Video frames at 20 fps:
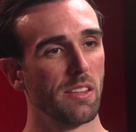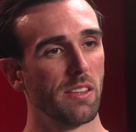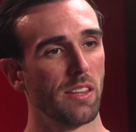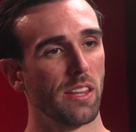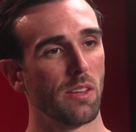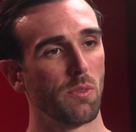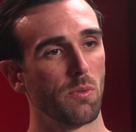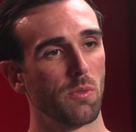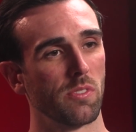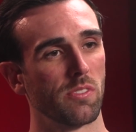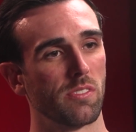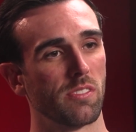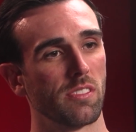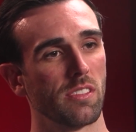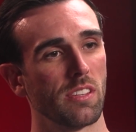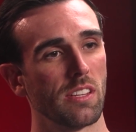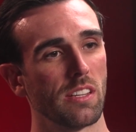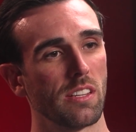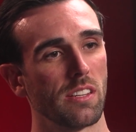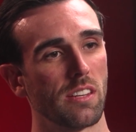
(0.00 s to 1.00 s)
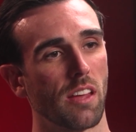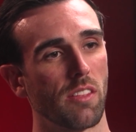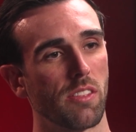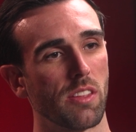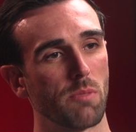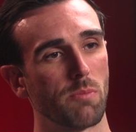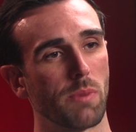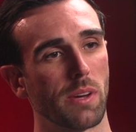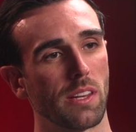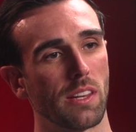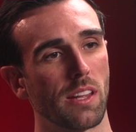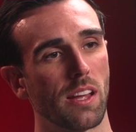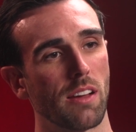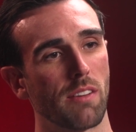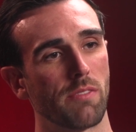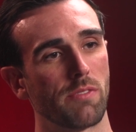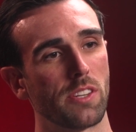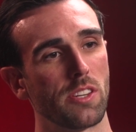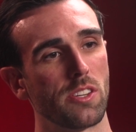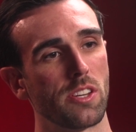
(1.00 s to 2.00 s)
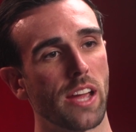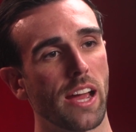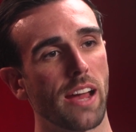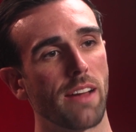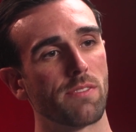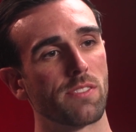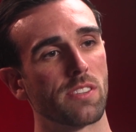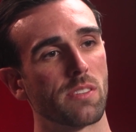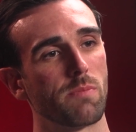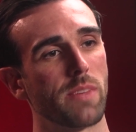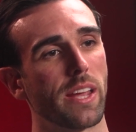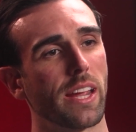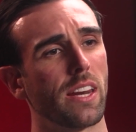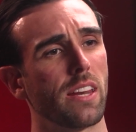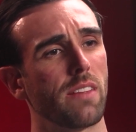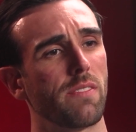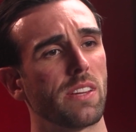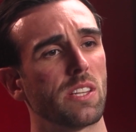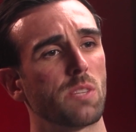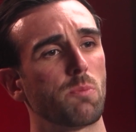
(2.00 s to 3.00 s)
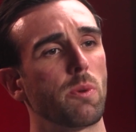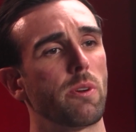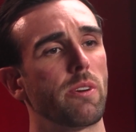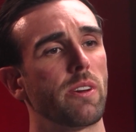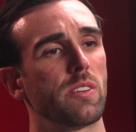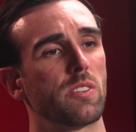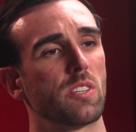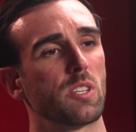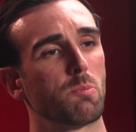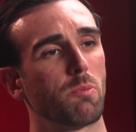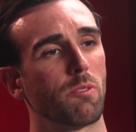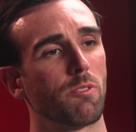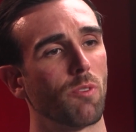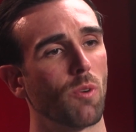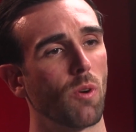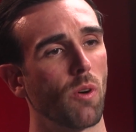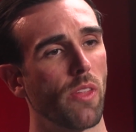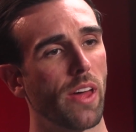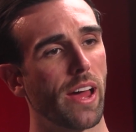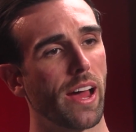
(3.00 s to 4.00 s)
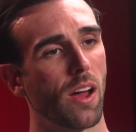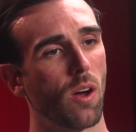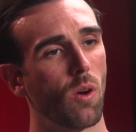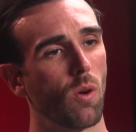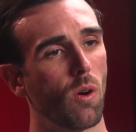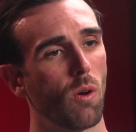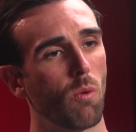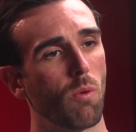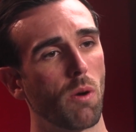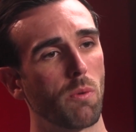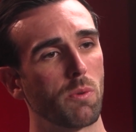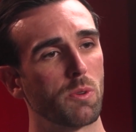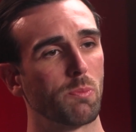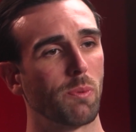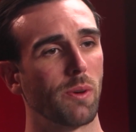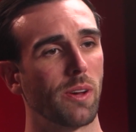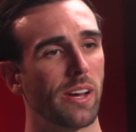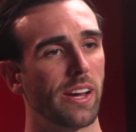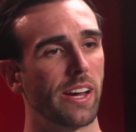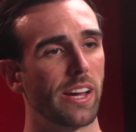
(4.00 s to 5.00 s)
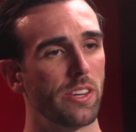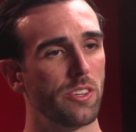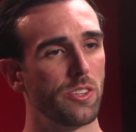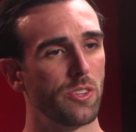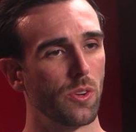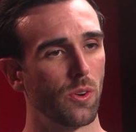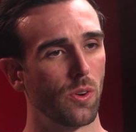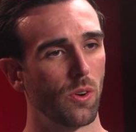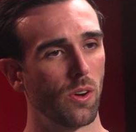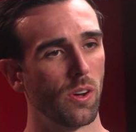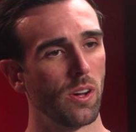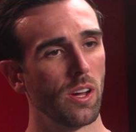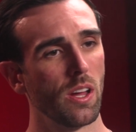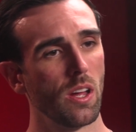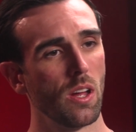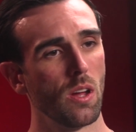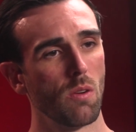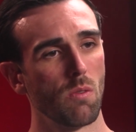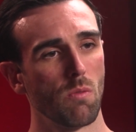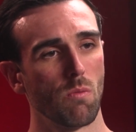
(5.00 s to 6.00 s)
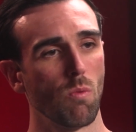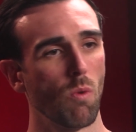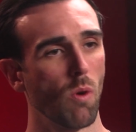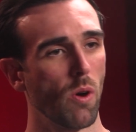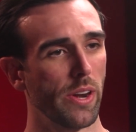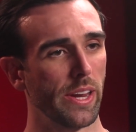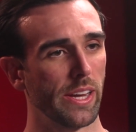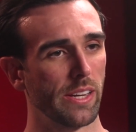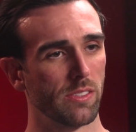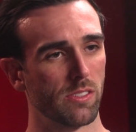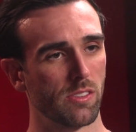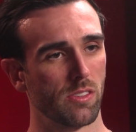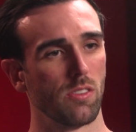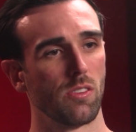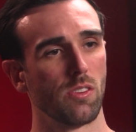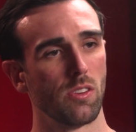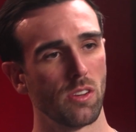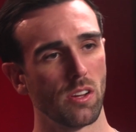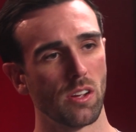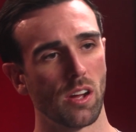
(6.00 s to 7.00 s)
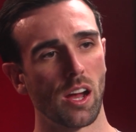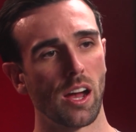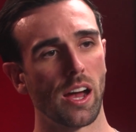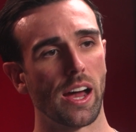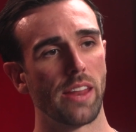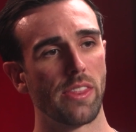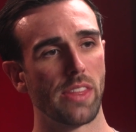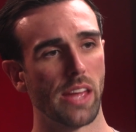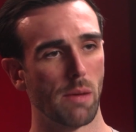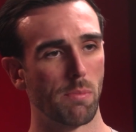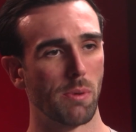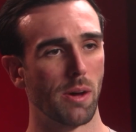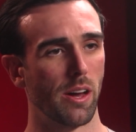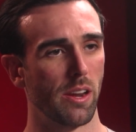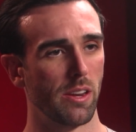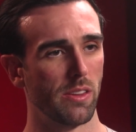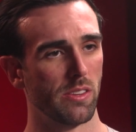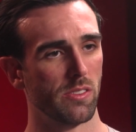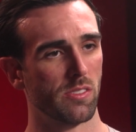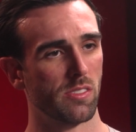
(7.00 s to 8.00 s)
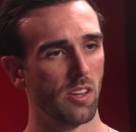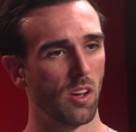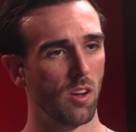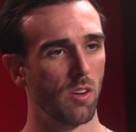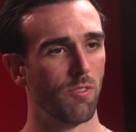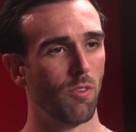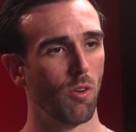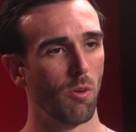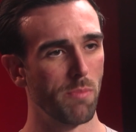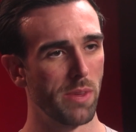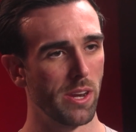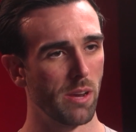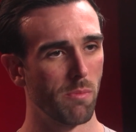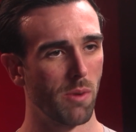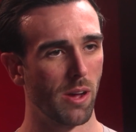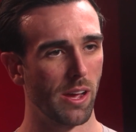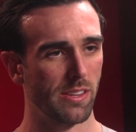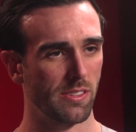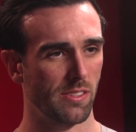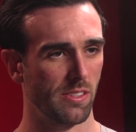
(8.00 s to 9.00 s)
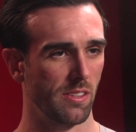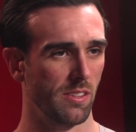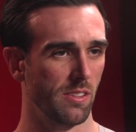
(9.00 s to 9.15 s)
It was nothing but love. Did you have some negative experiences before that, or what was behind your wanting to hide that part of yourself or minimize it?